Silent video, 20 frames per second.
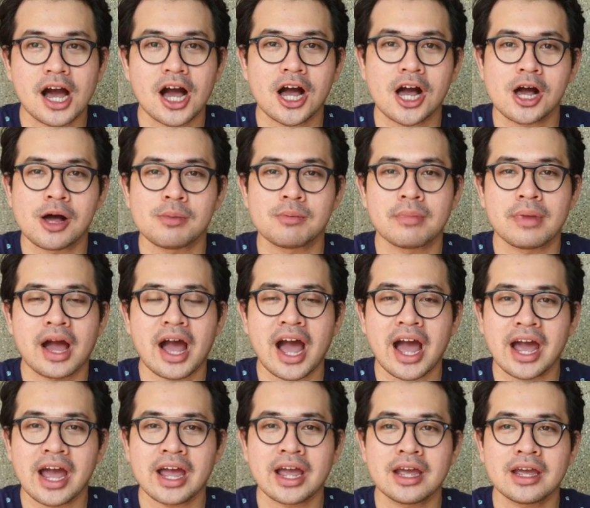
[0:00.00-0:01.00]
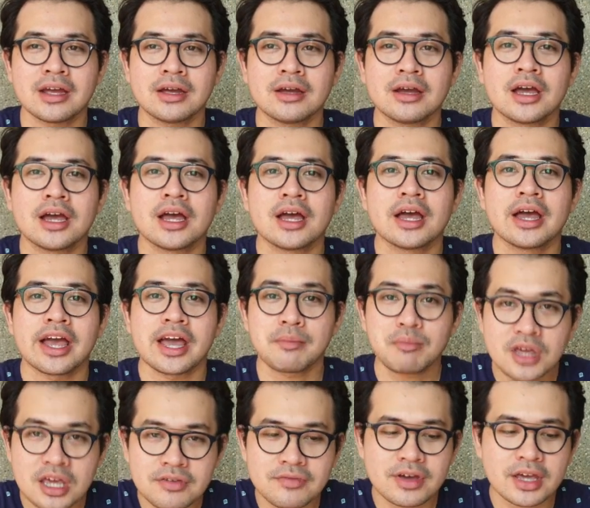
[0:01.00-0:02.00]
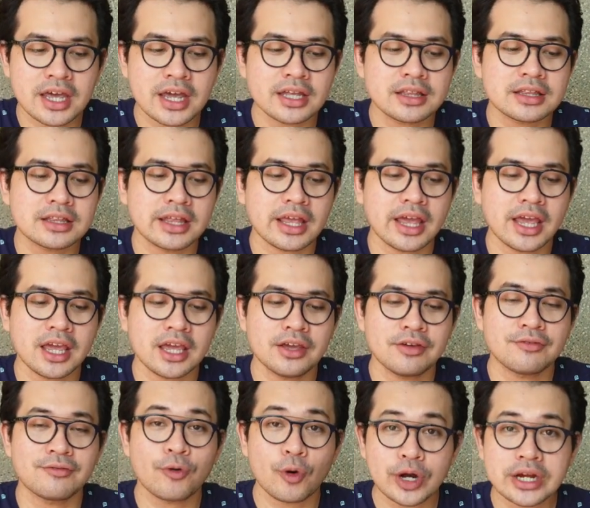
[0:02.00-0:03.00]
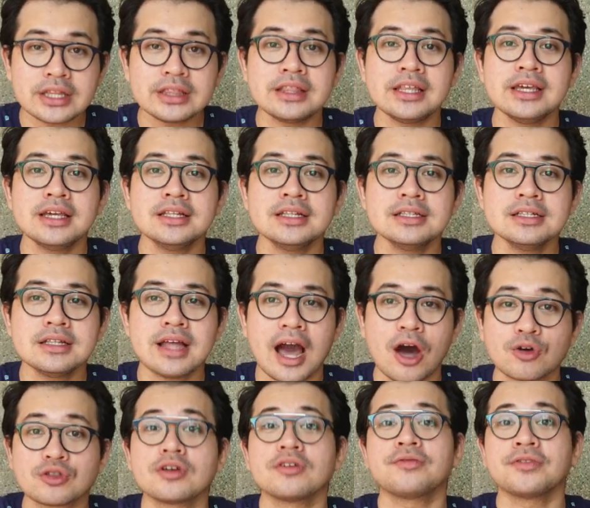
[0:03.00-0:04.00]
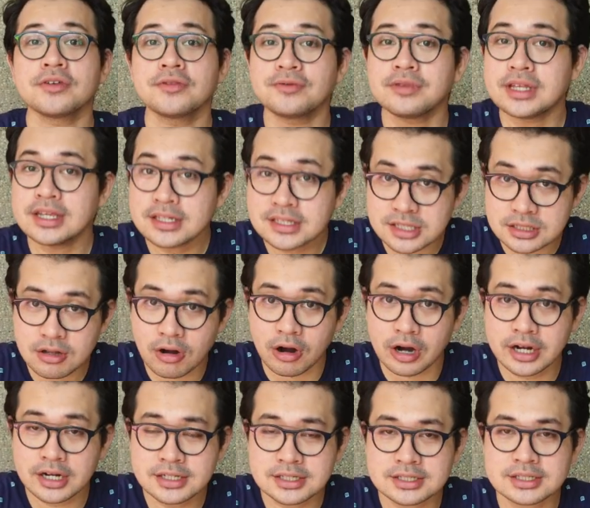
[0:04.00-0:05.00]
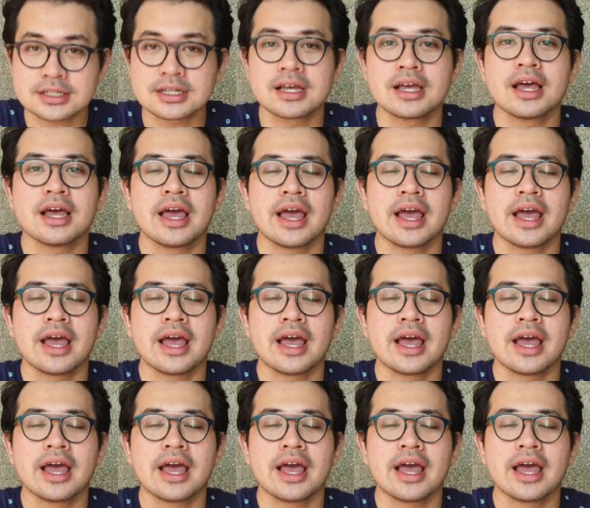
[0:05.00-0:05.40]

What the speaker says: I am giving it a 14 out of 15 stars.